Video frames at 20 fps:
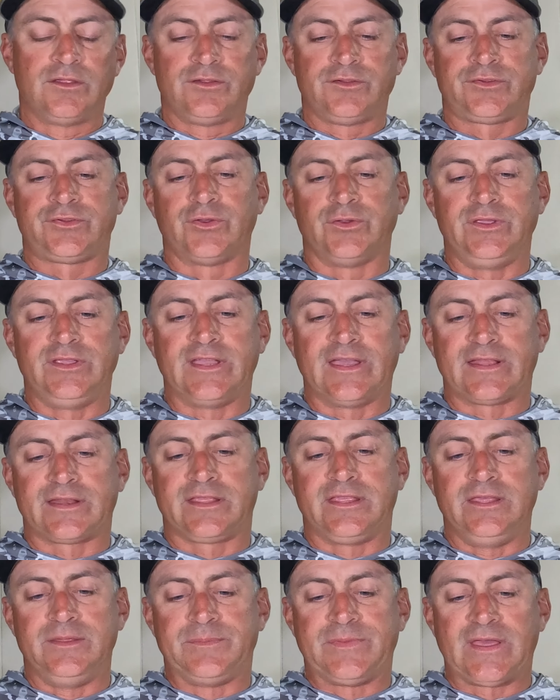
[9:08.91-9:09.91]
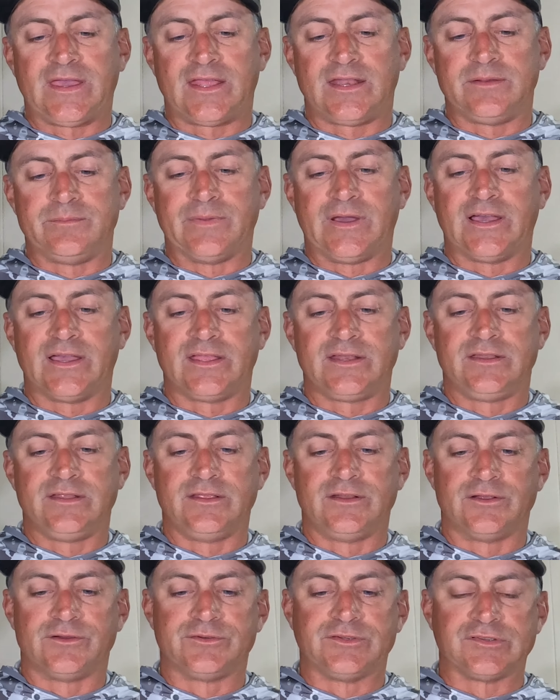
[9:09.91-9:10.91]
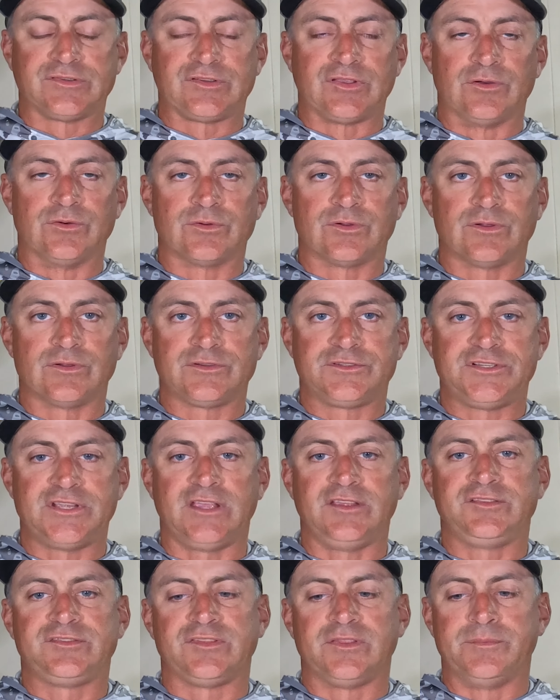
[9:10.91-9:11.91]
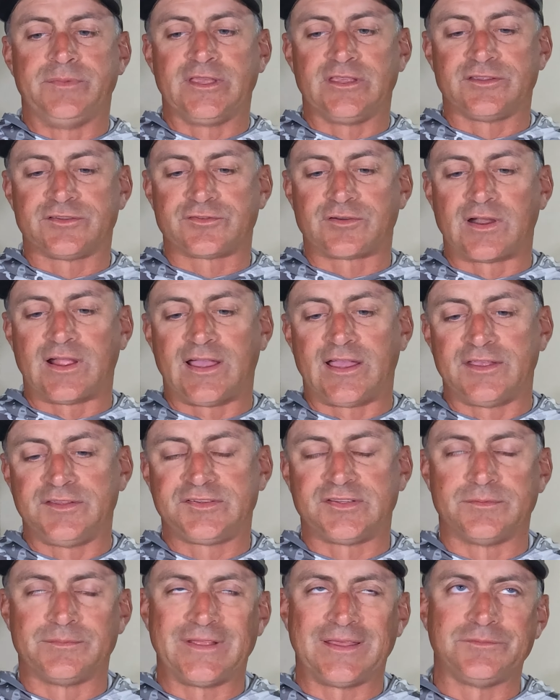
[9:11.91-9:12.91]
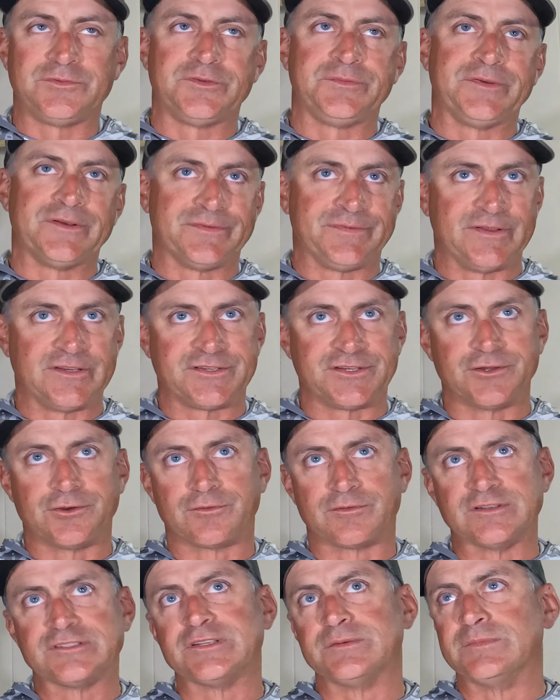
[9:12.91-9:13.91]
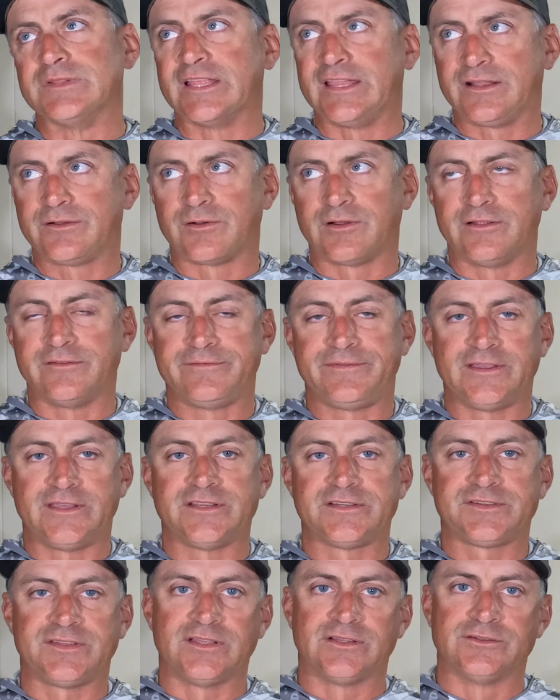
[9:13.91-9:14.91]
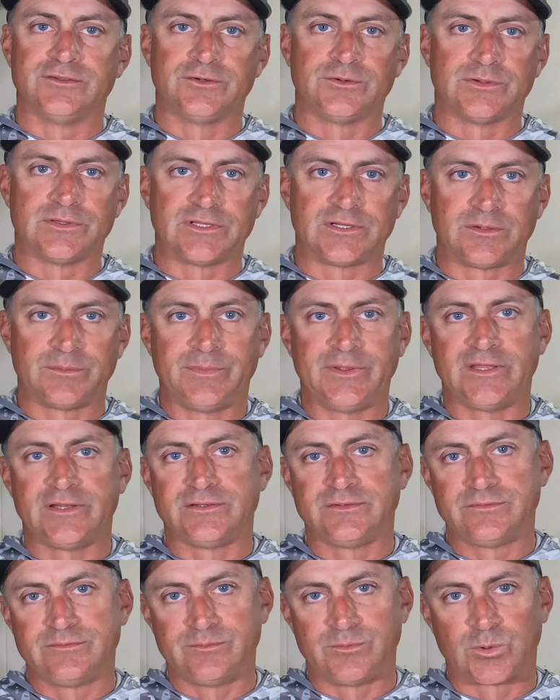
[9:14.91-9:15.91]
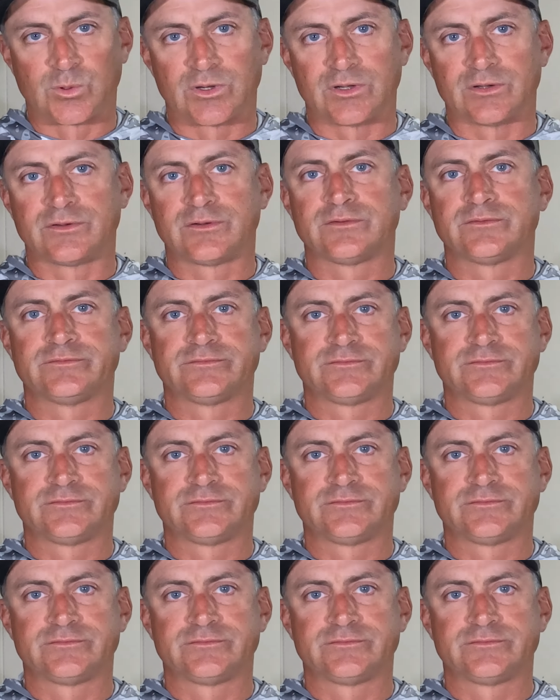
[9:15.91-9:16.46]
So you got to keep that in mind, just don't chase the biggest rise. Sometimes if you're fishing over some lake run fish, they'll do a little bit more